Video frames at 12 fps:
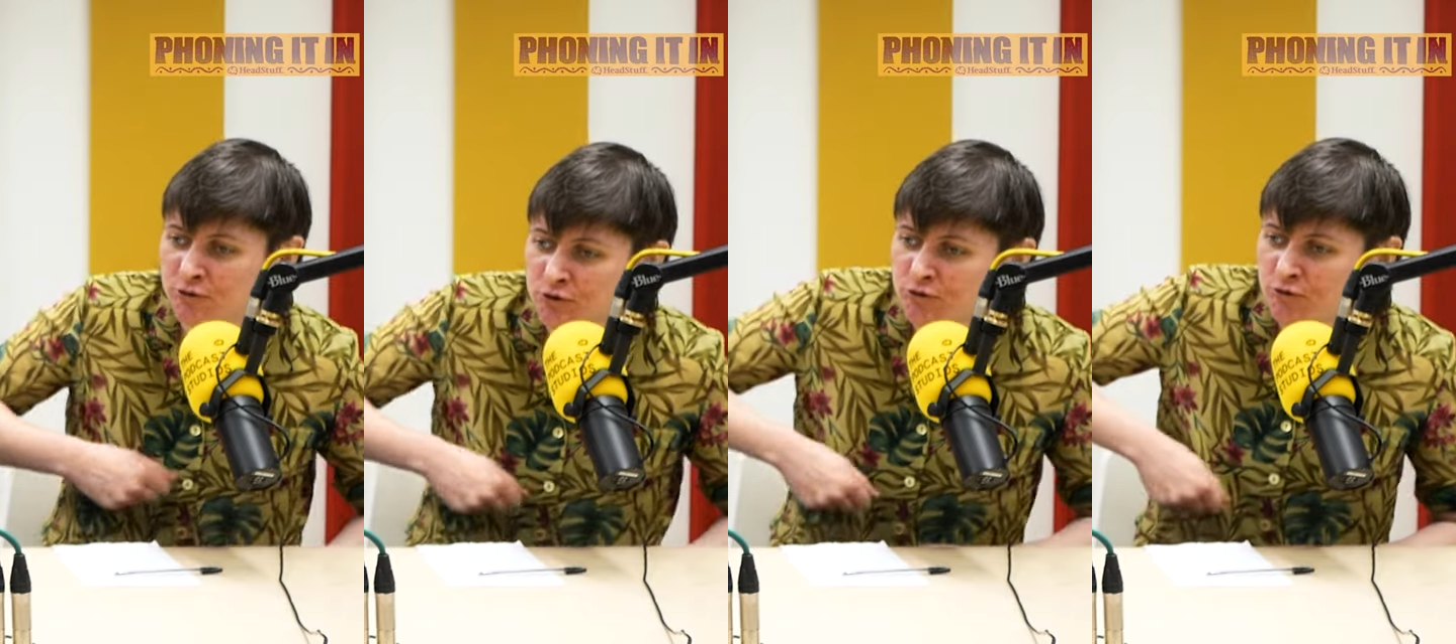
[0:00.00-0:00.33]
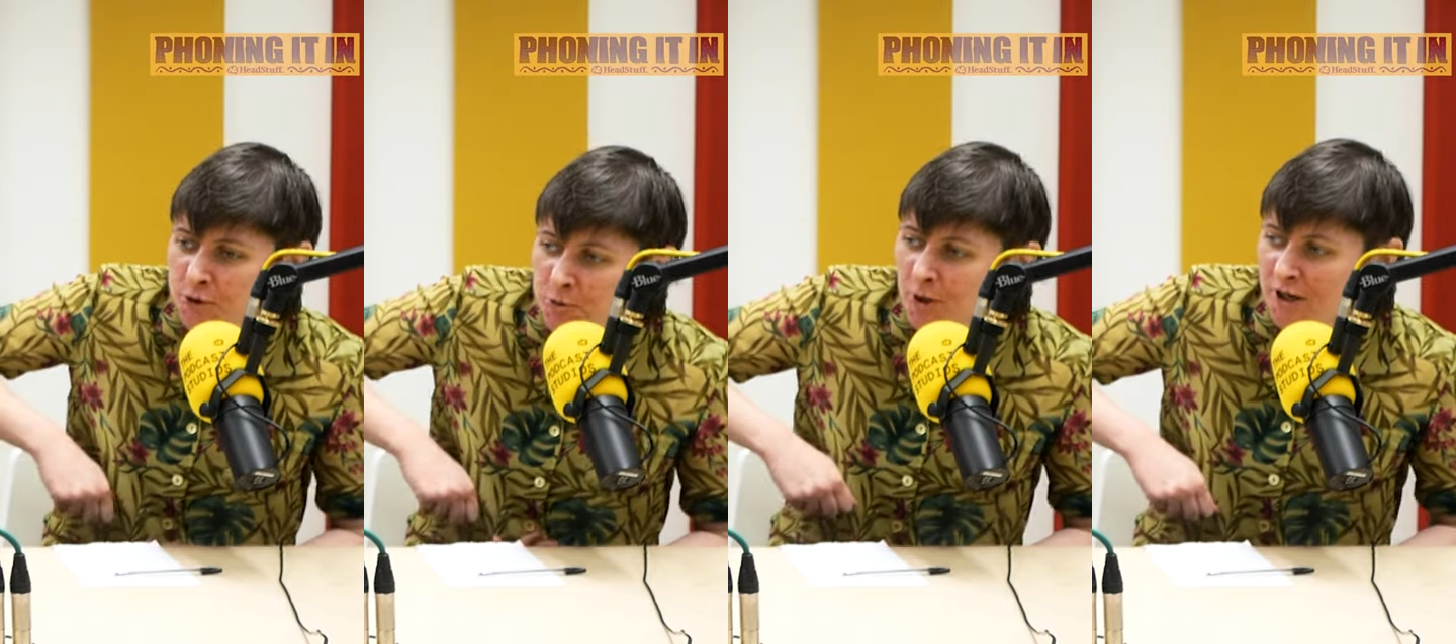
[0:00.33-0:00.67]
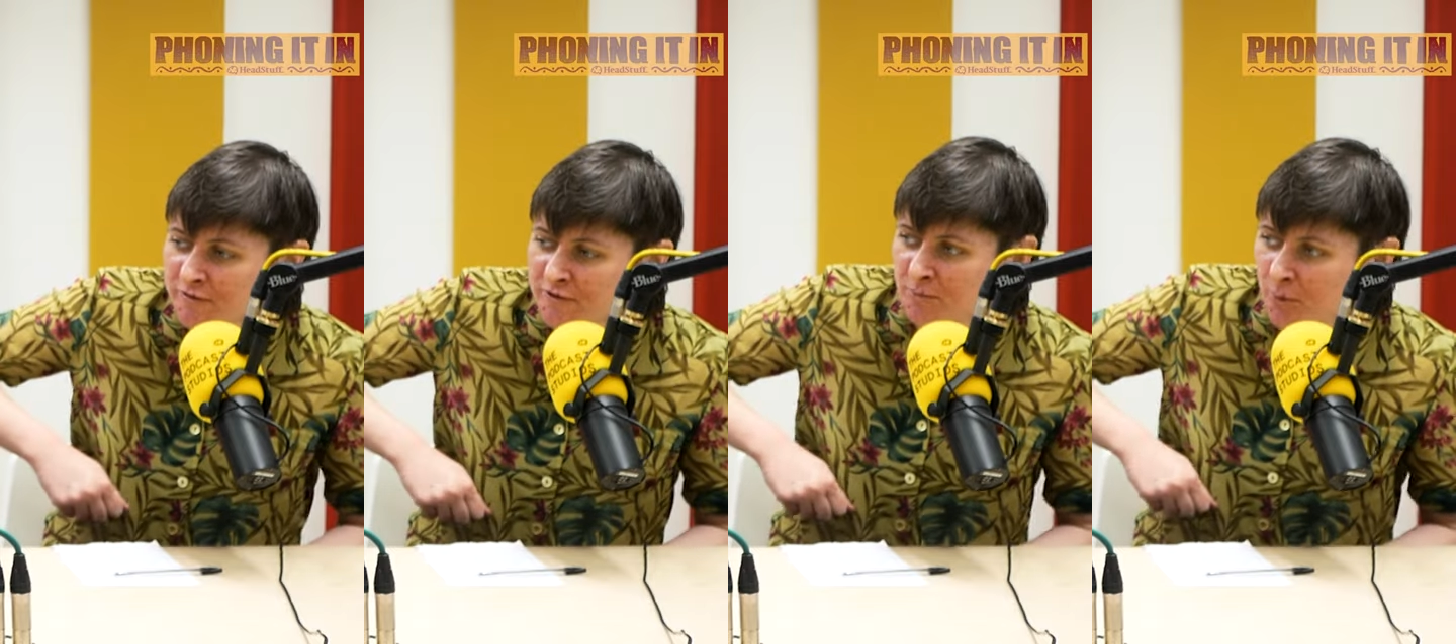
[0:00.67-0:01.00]
you screw
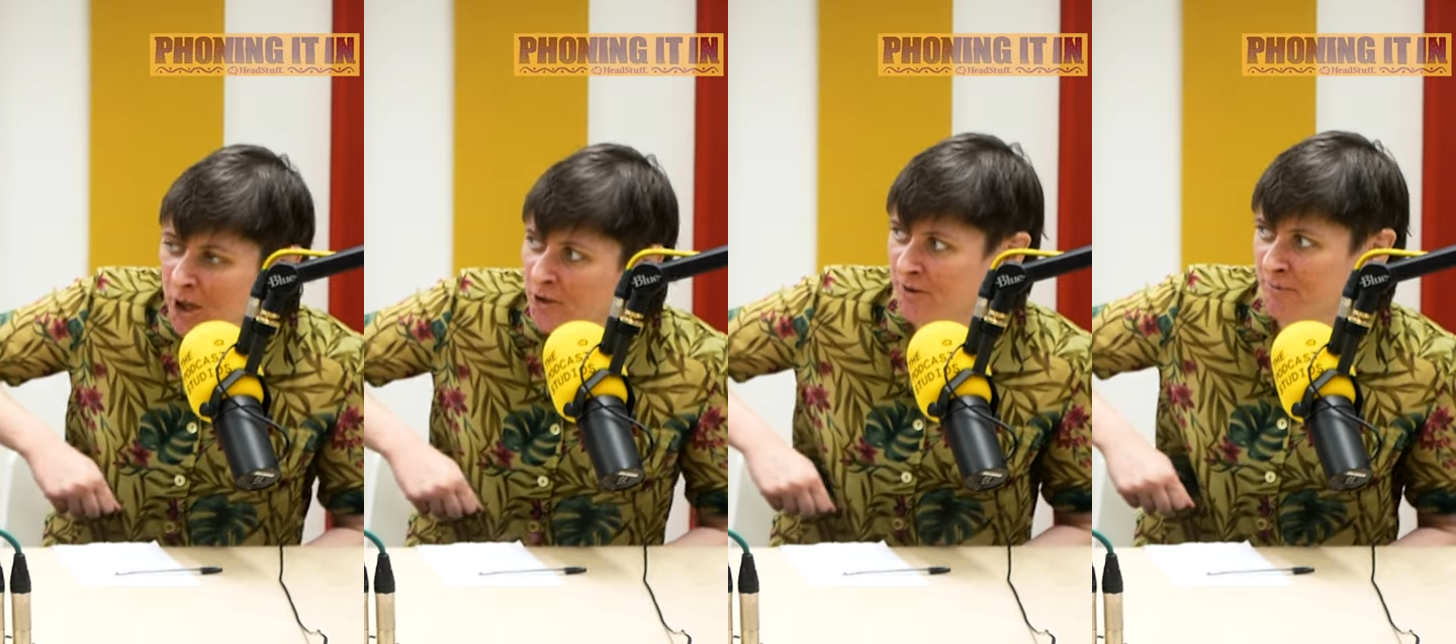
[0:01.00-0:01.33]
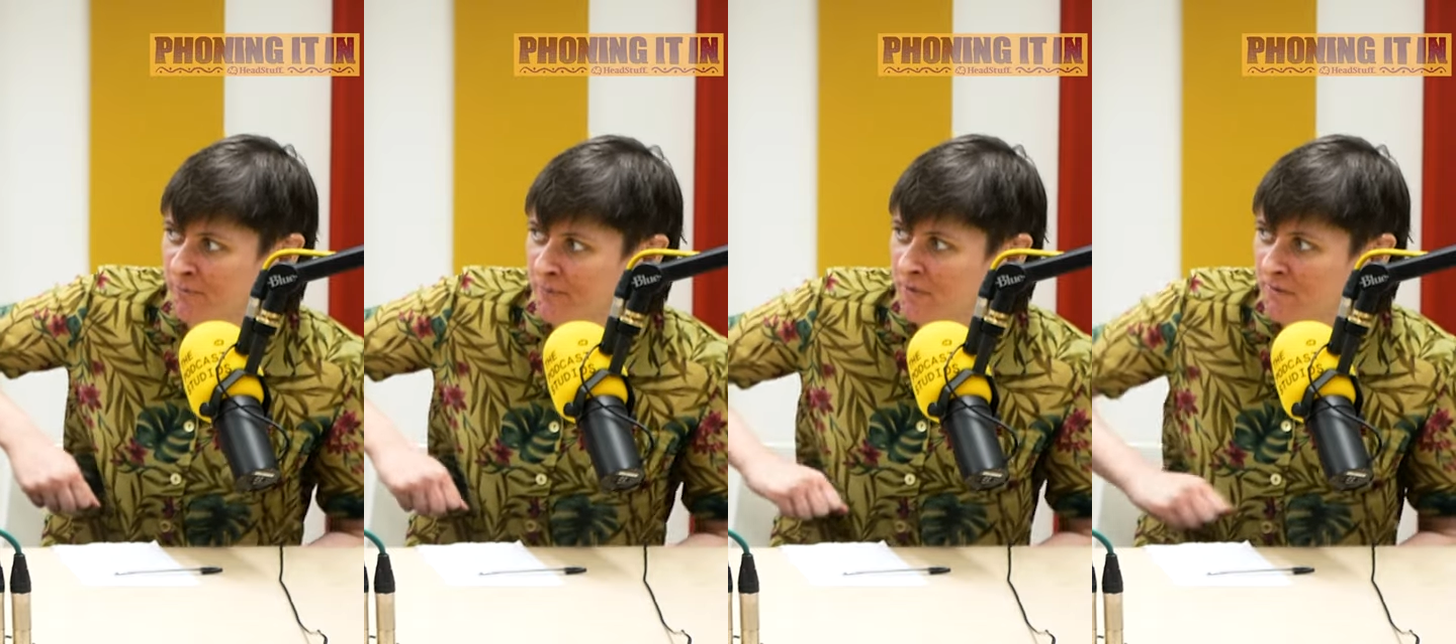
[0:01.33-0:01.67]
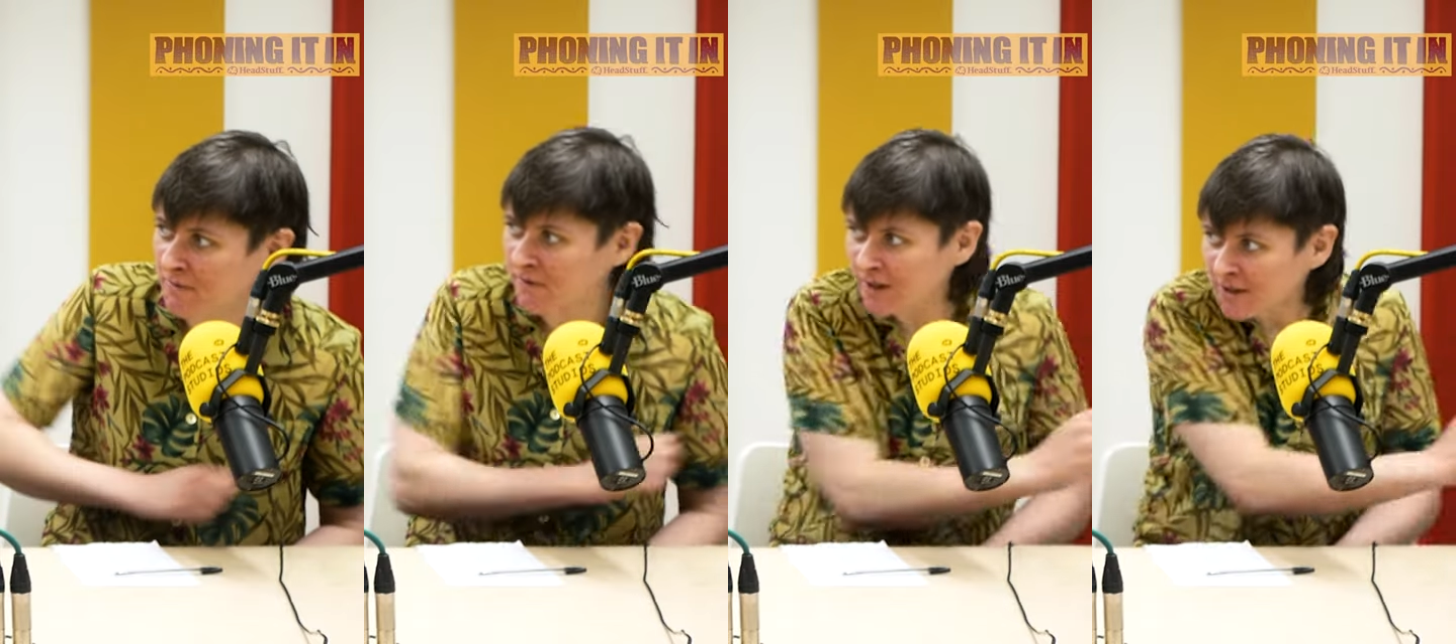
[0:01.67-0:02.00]
off the bottom,
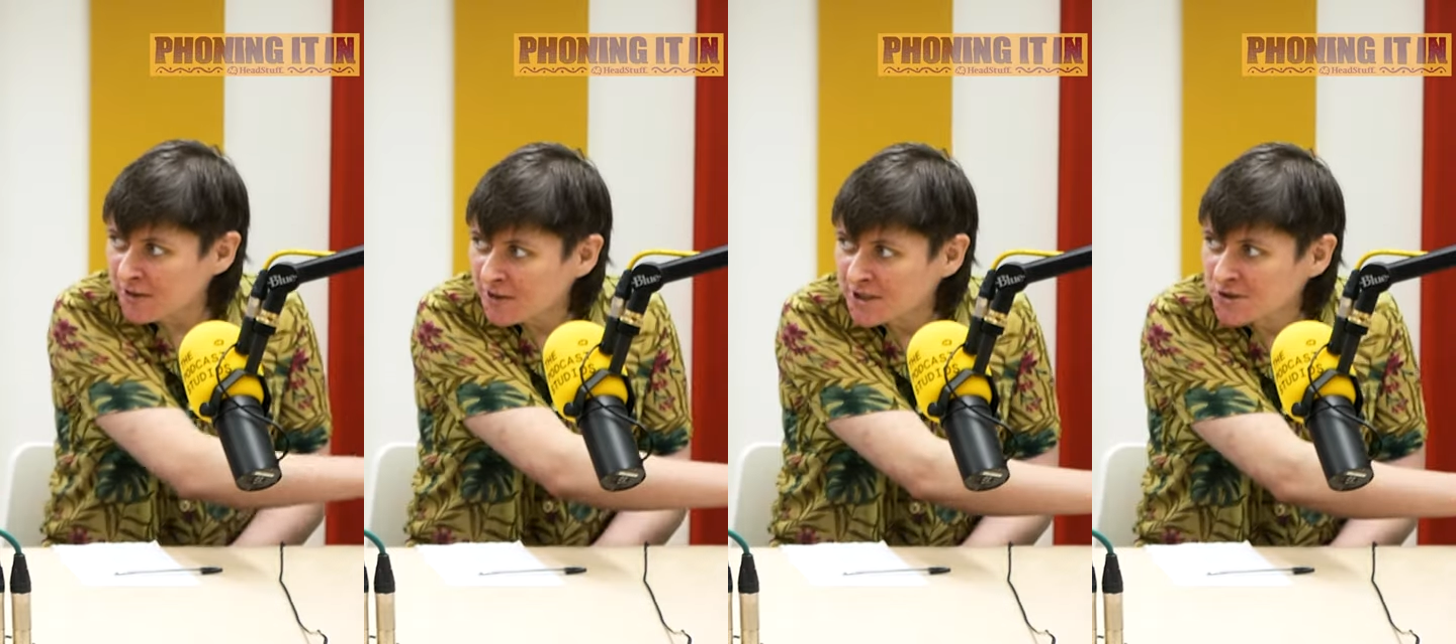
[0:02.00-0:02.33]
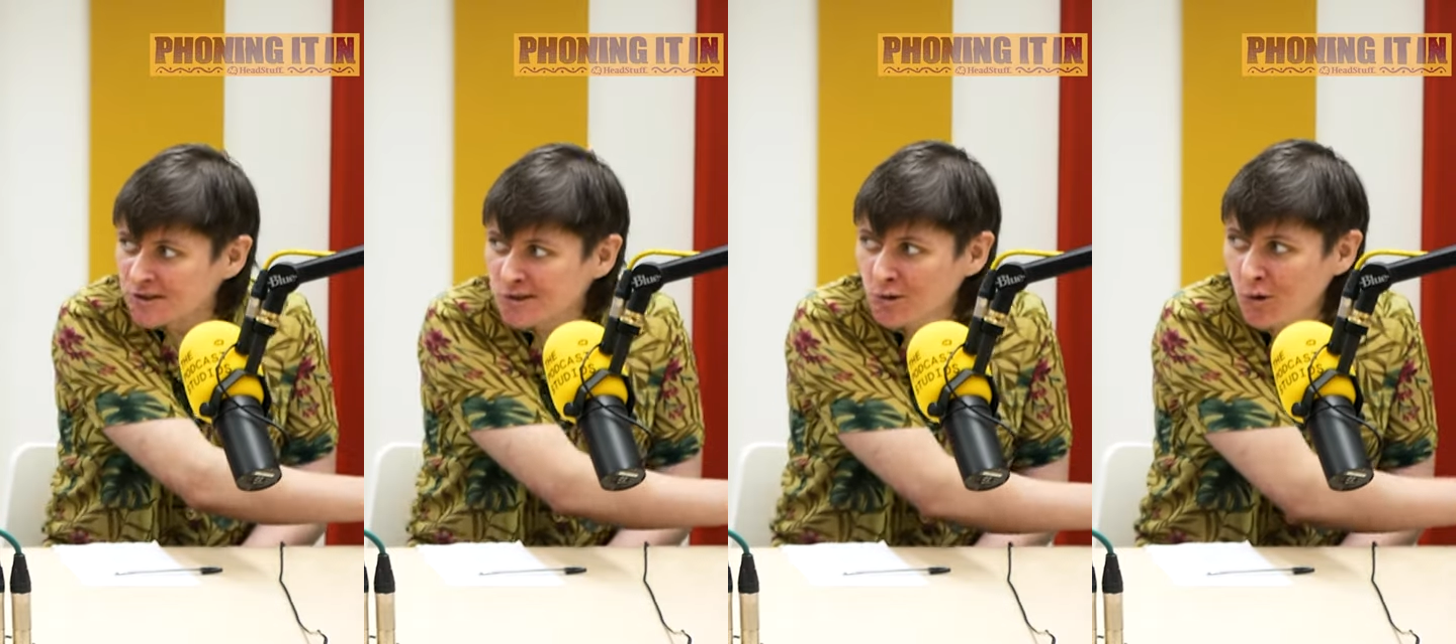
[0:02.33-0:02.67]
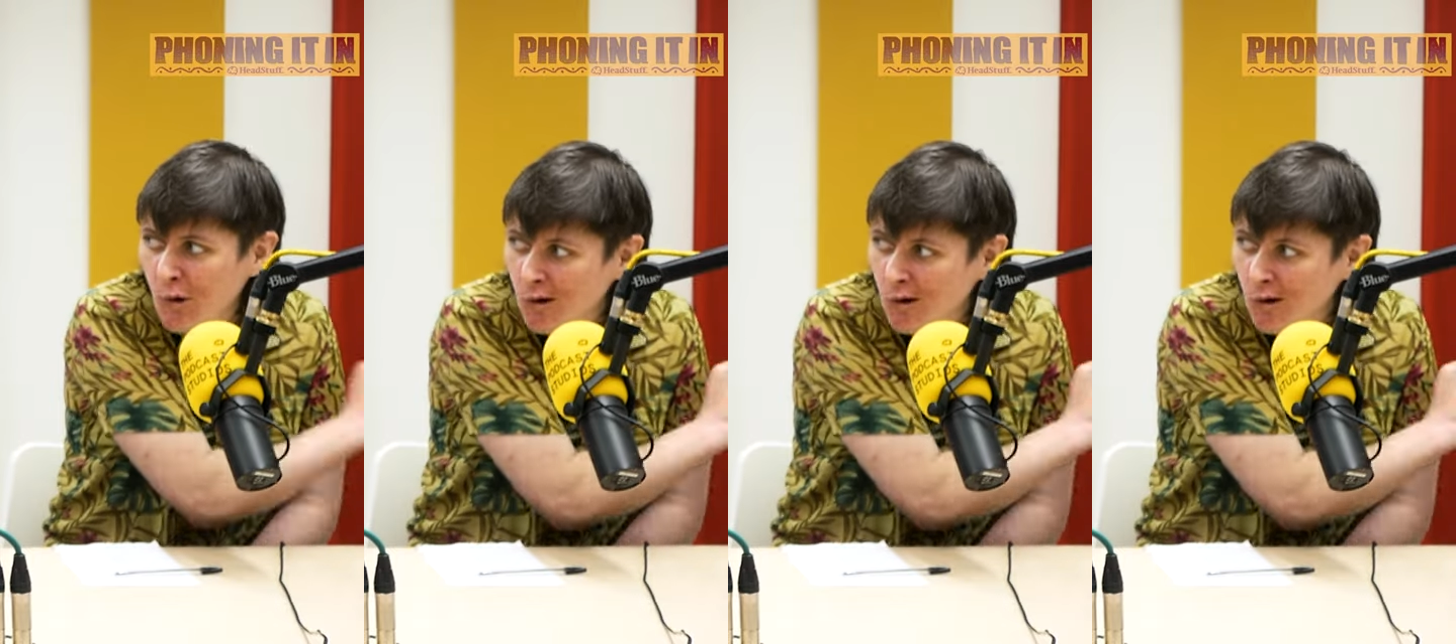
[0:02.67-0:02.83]
then you can just.